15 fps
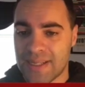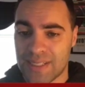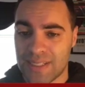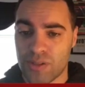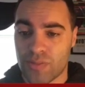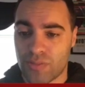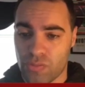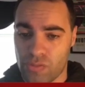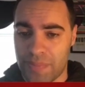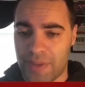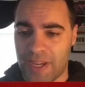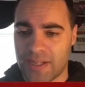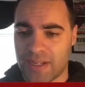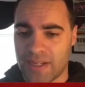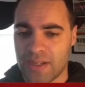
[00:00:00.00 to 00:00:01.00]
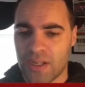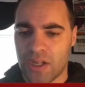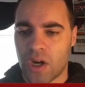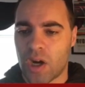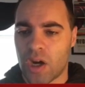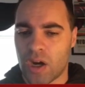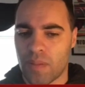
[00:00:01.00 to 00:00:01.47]
Say you have 3 mana,
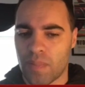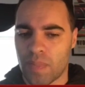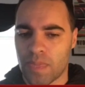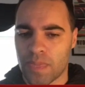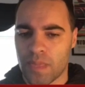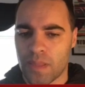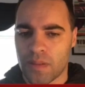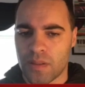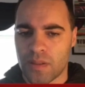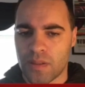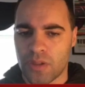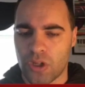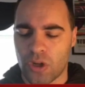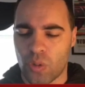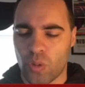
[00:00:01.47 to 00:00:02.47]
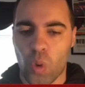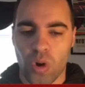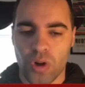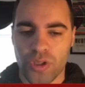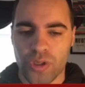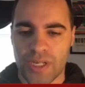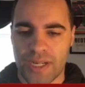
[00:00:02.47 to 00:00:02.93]

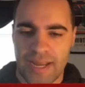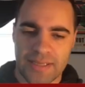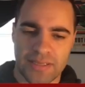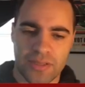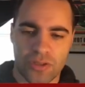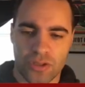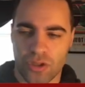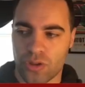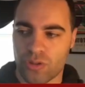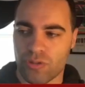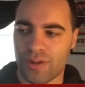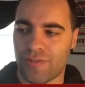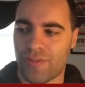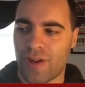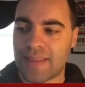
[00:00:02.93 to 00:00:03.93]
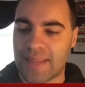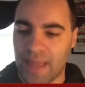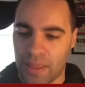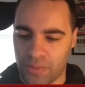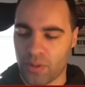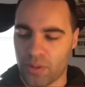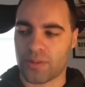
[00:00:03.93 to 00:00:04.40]
or you can cast it on turn 3 to find
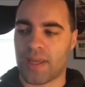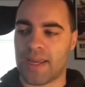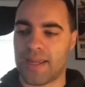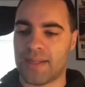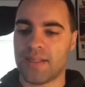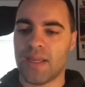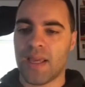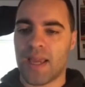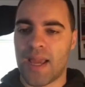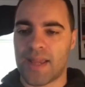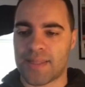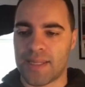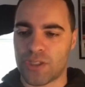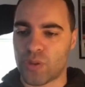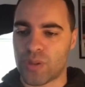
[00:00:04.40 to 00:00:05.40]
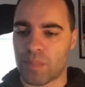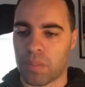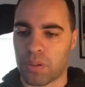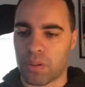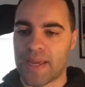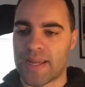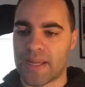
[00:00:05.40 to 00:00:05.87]
that third land, and then you can
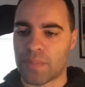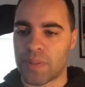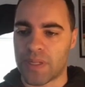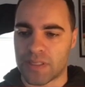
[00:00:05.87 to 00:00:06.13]
play